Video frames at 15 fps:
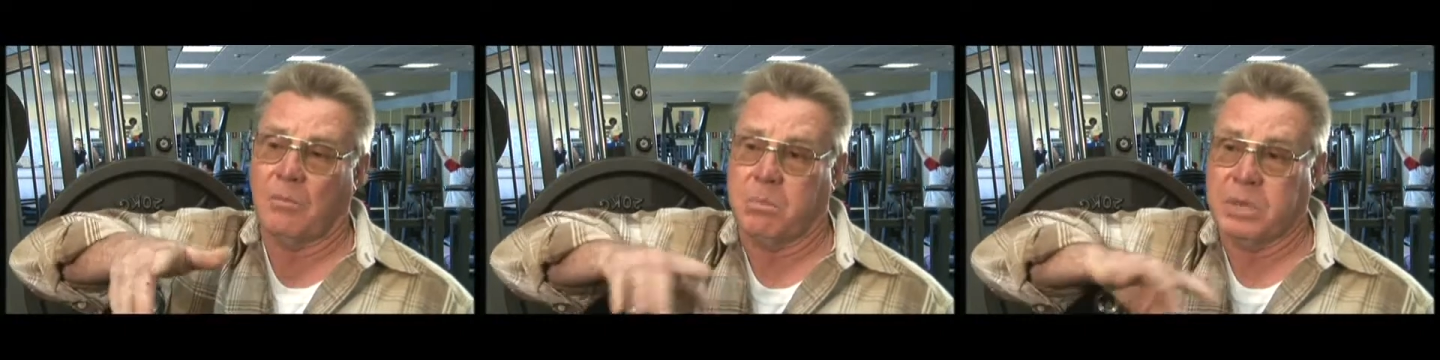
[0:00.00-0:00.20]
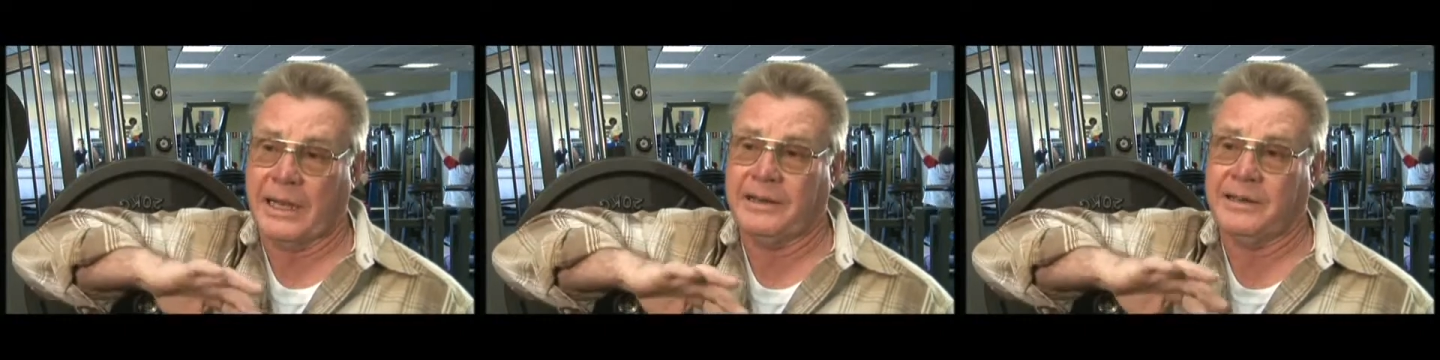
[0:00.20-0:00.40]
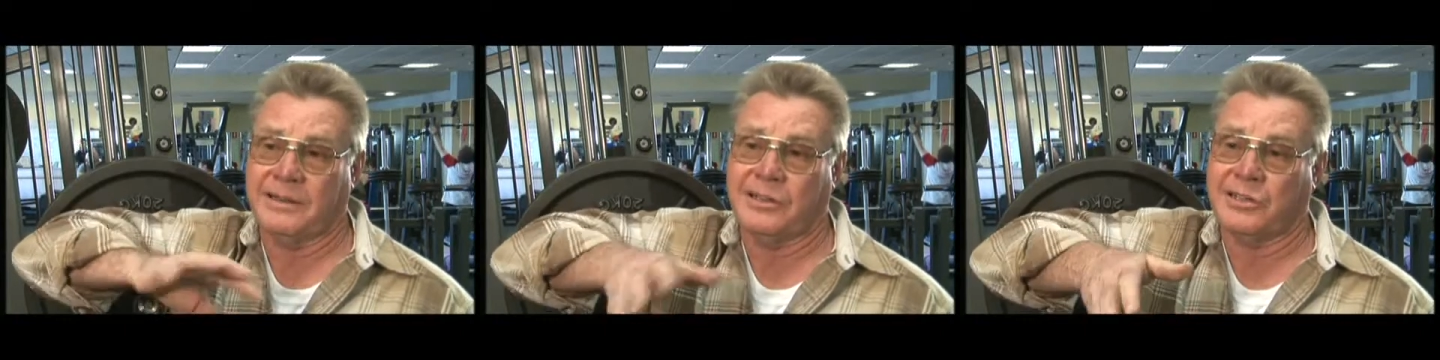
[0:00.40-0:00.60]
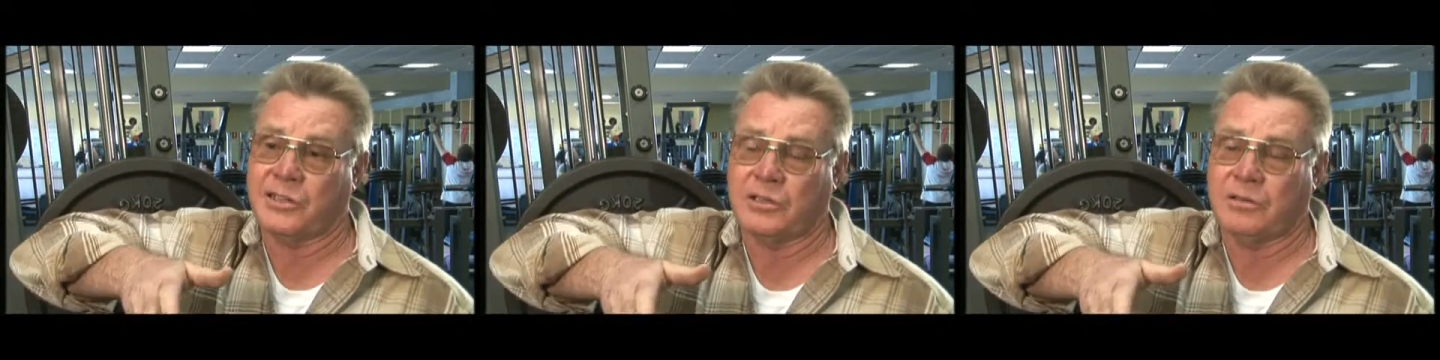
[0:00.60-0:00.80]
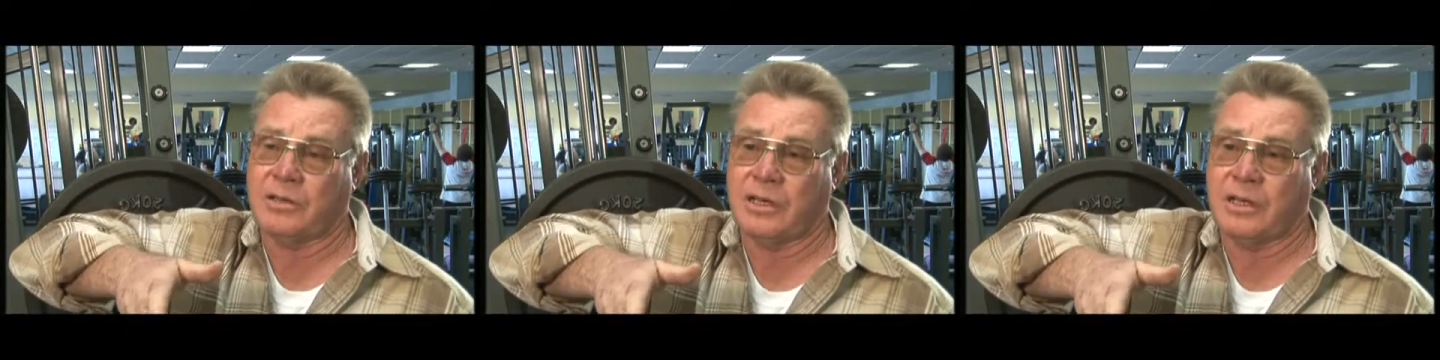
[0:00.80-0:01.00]
blended the
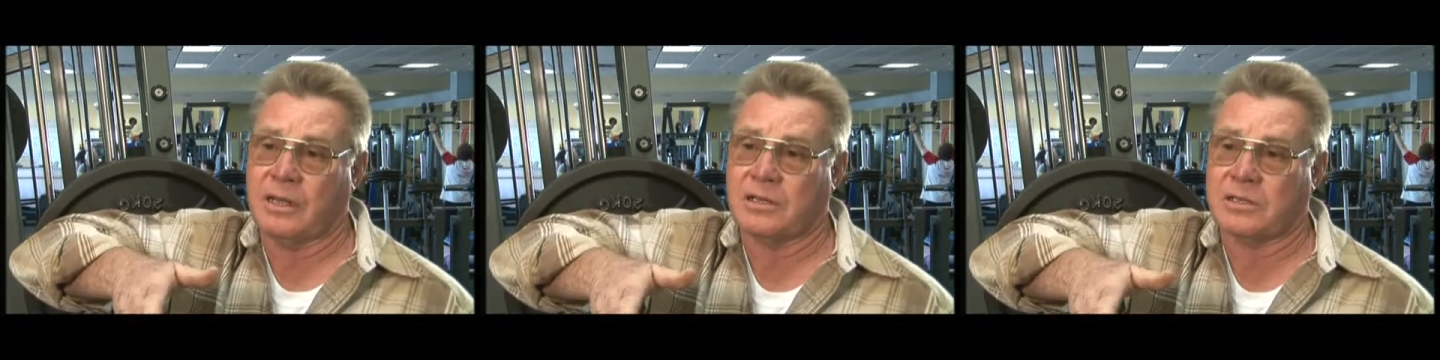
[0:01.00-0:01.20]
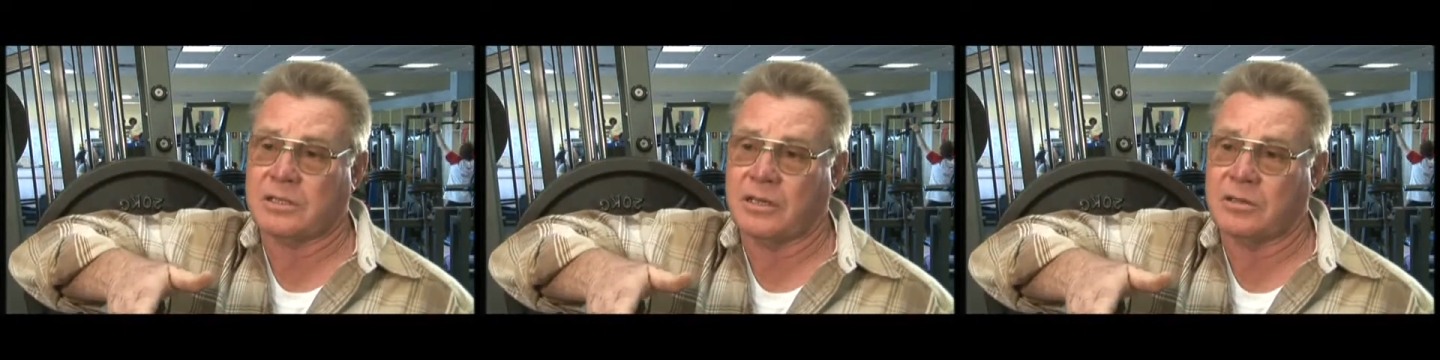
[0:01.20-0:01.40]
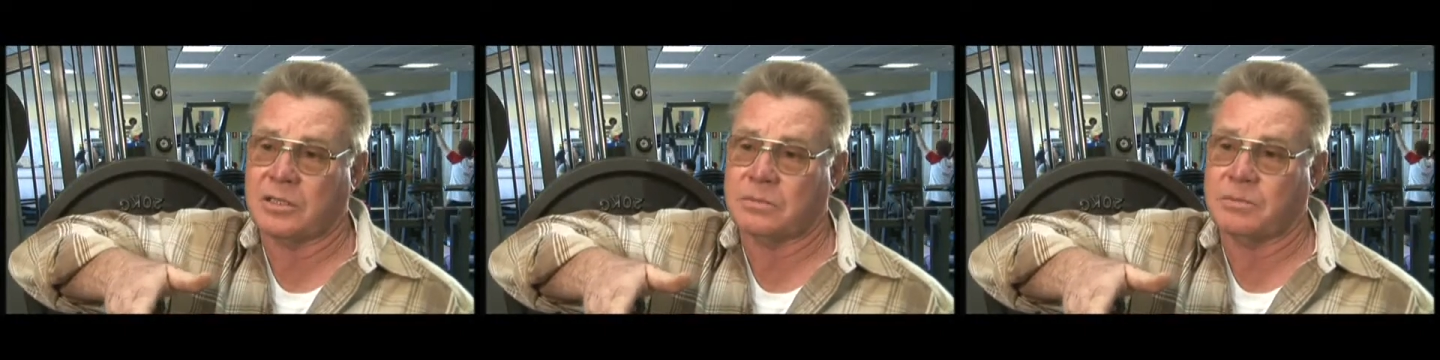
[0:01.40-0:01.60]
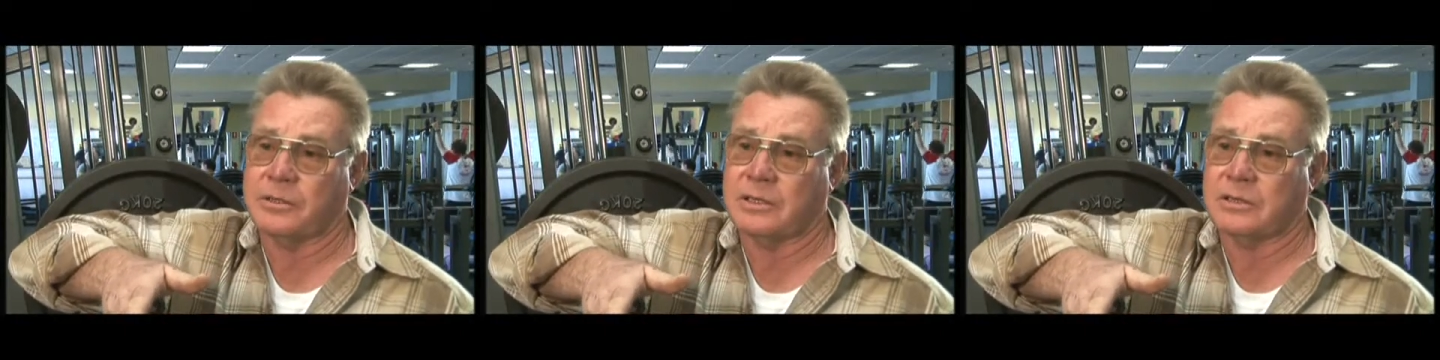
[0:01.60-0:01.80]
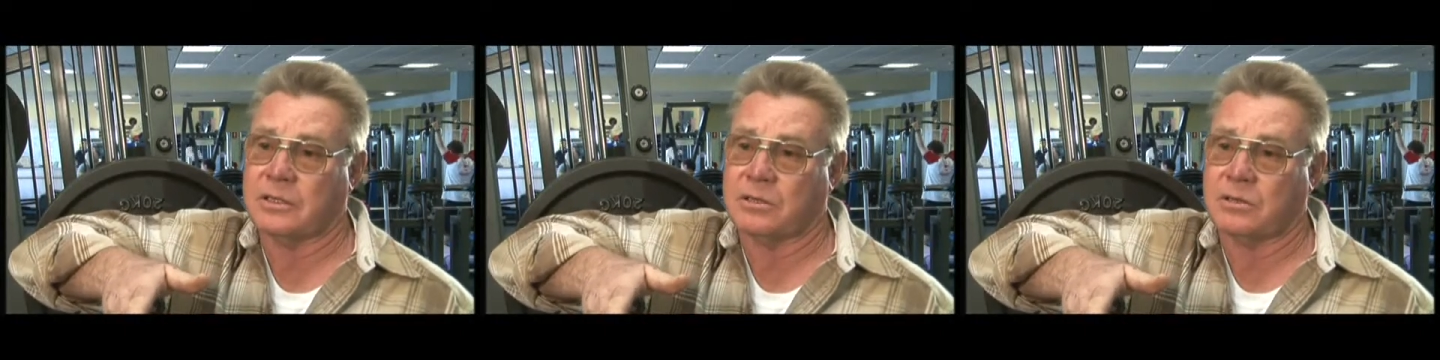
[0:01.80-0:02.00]
two together, so to
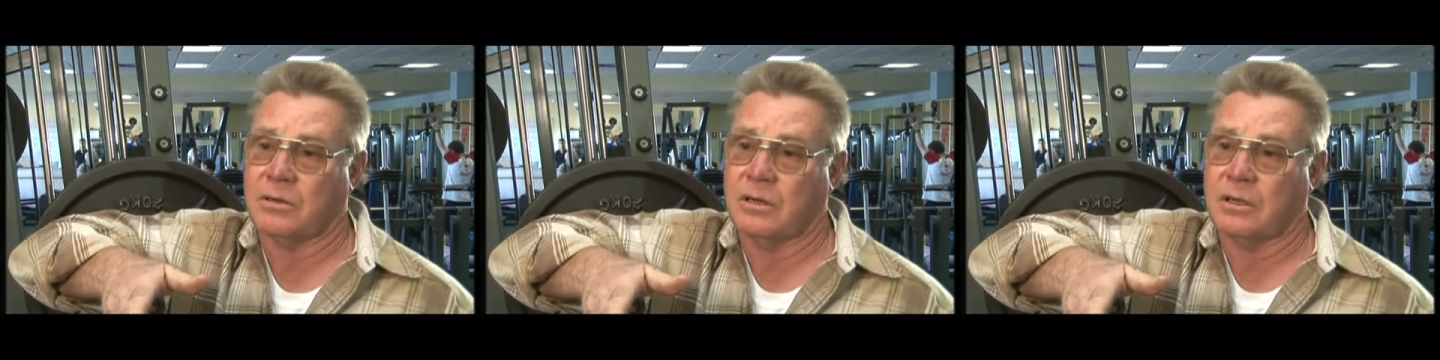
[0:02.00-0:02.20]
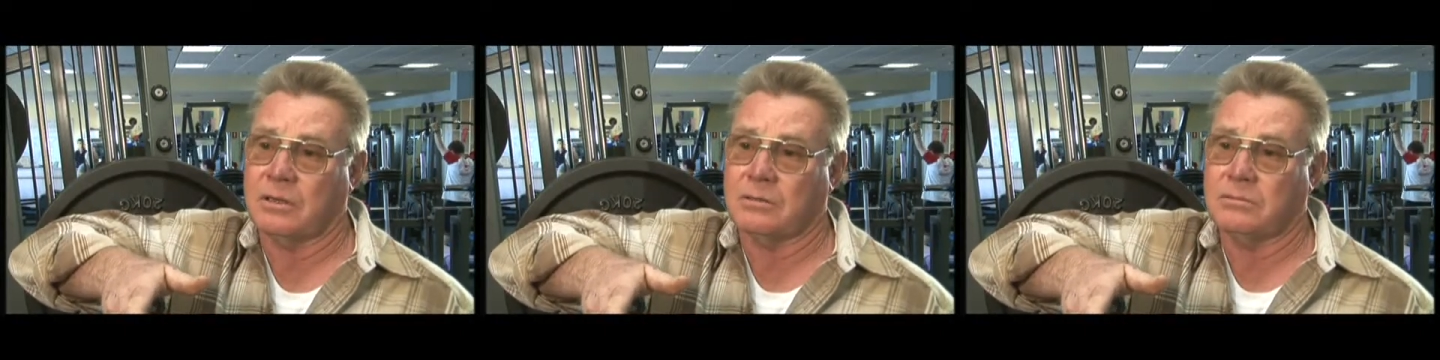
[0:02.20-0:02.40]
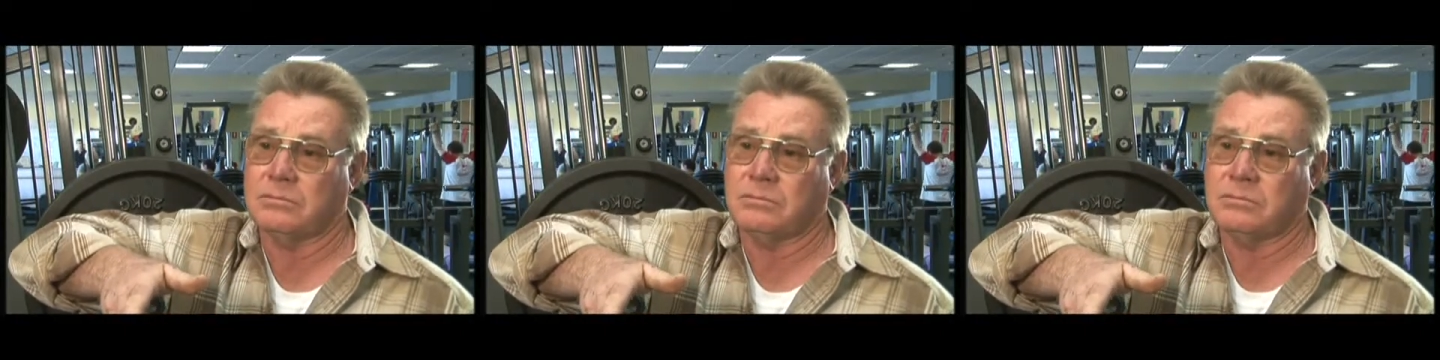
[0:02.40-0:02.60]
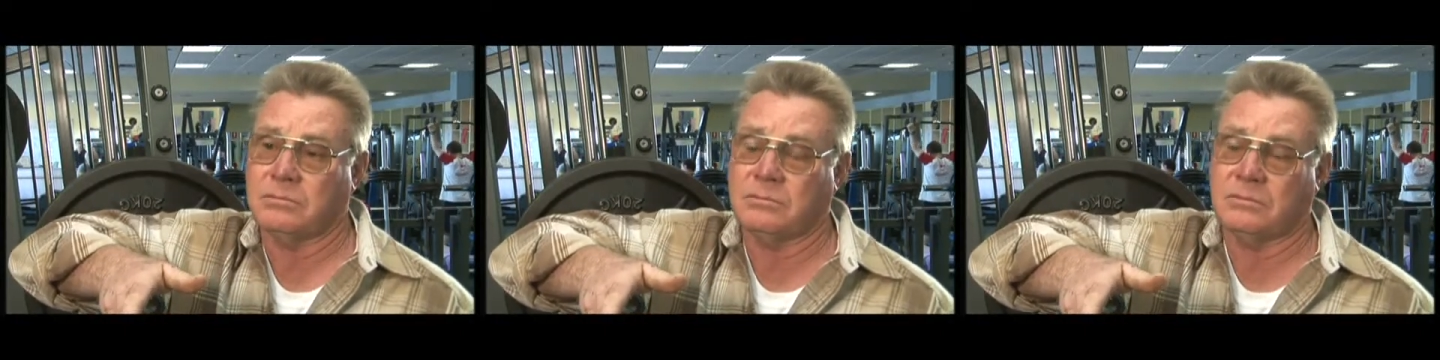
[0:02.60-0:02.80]
speak, to try and